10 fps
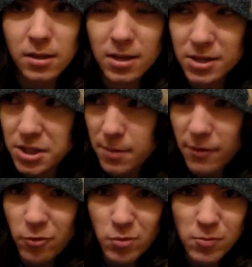good job
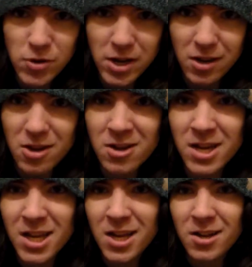everyone, we did
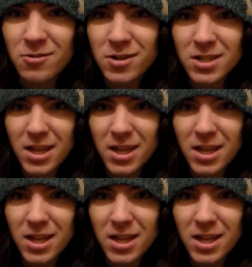good. Where's